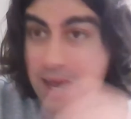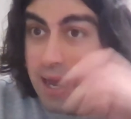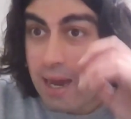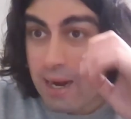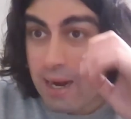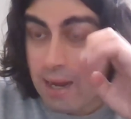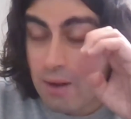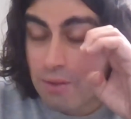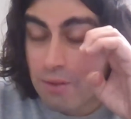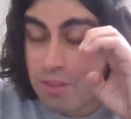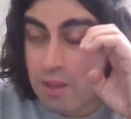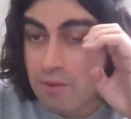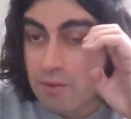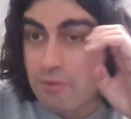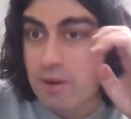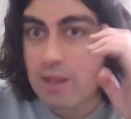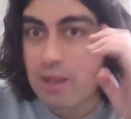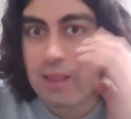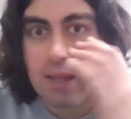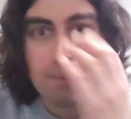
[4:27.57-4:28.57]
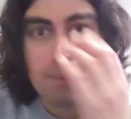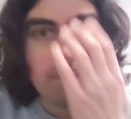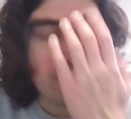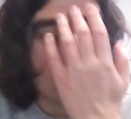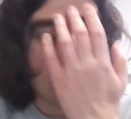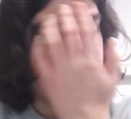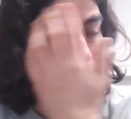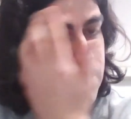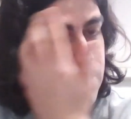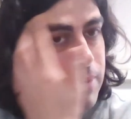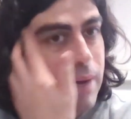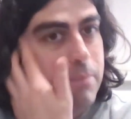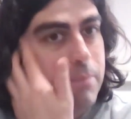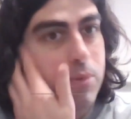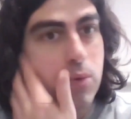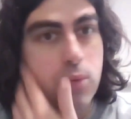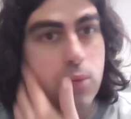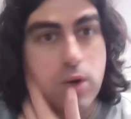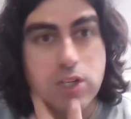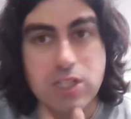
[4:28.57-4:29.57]
And I don't think Frank Lampard's the man,
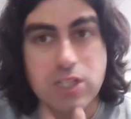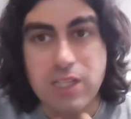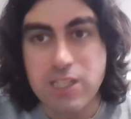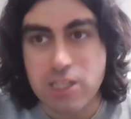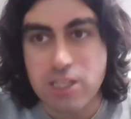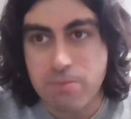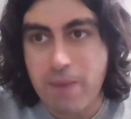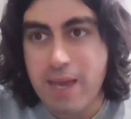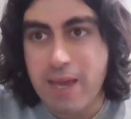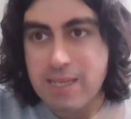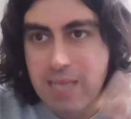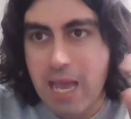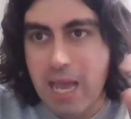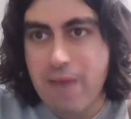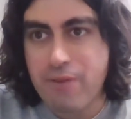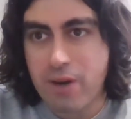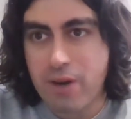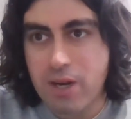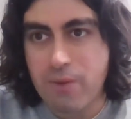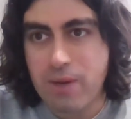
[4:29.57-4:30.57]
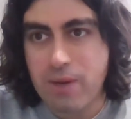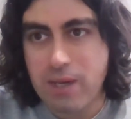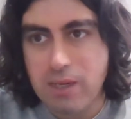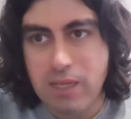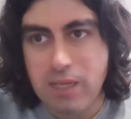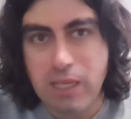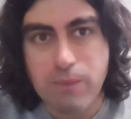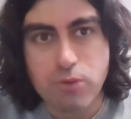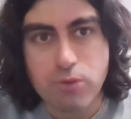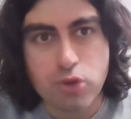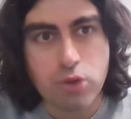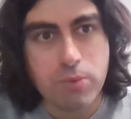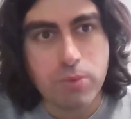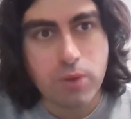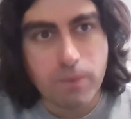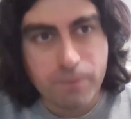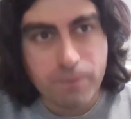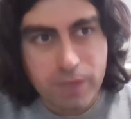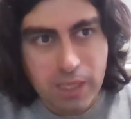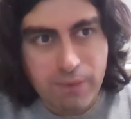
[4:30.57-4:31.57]
but watch this space. Everton are in deep
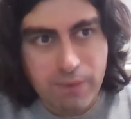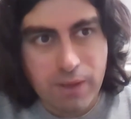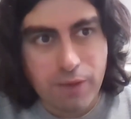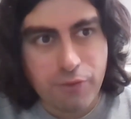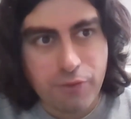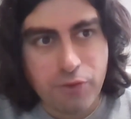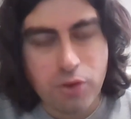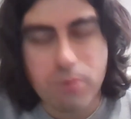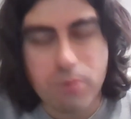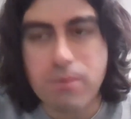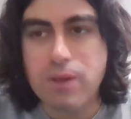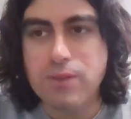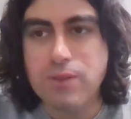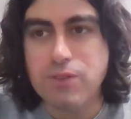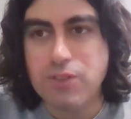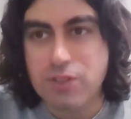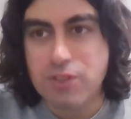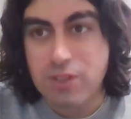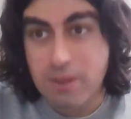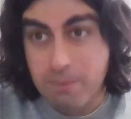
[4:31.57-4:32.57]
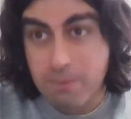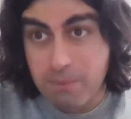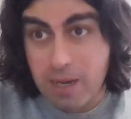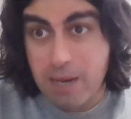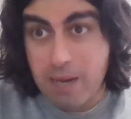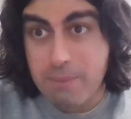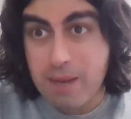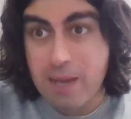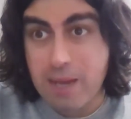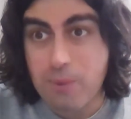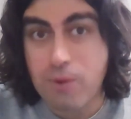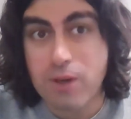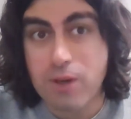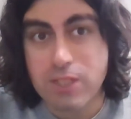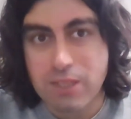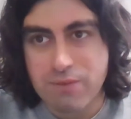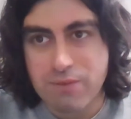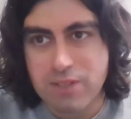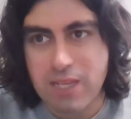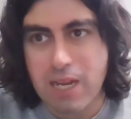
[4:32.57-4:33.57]
trouble. Give it a few months. Mark my words.
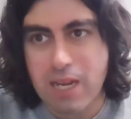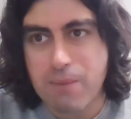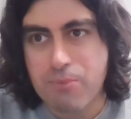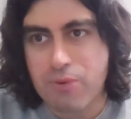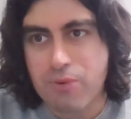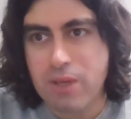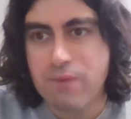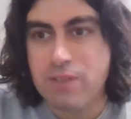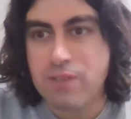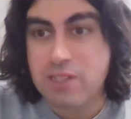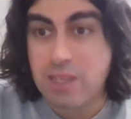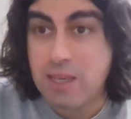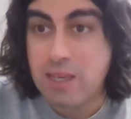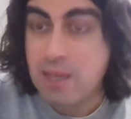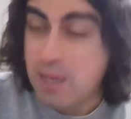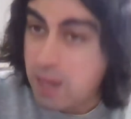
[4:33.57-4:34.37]
I've said it previously.